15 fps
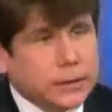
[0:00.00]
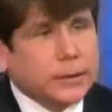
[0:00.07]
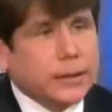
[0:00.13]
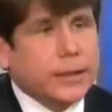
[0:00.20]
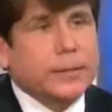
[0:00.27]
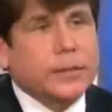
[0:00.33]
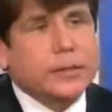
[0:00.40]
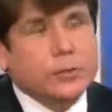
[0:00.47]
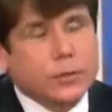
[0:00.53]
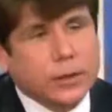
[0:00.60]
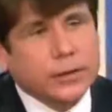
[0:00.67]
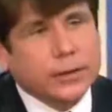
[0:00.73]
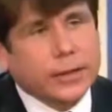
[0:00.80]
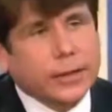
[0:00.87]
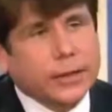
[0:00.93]
Amy,
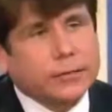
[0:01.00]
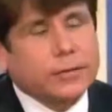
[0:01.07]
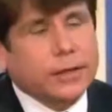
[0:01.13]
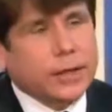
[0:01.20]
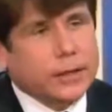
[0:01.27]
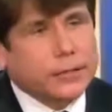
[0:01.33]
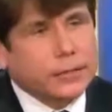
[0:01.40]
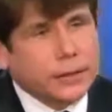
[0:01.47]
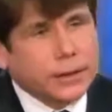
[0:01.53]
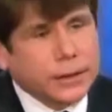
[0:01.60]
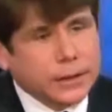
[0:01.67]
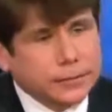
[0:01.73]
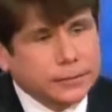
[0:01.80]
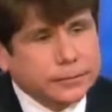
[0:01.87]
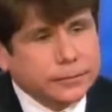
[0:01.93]
12, and Annie, 5.
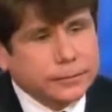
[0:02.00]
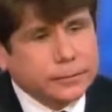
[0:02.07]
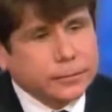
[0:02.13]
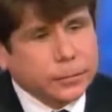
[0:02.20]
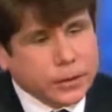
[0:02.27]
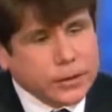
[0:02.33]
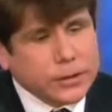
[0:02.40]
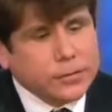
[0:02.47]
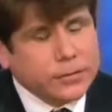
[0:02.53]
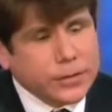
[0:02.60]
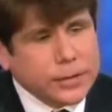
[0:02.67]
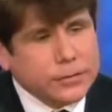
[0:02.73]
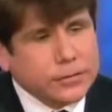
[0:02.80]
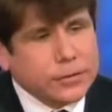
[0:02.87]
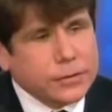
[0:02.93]
Well, it's a
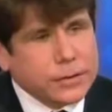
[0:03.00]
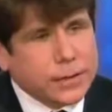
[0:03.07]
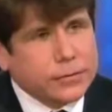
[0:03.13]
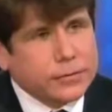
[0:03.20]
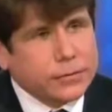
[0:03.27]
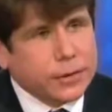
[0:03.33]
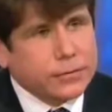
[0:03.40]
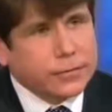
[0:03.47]
very difficult time for our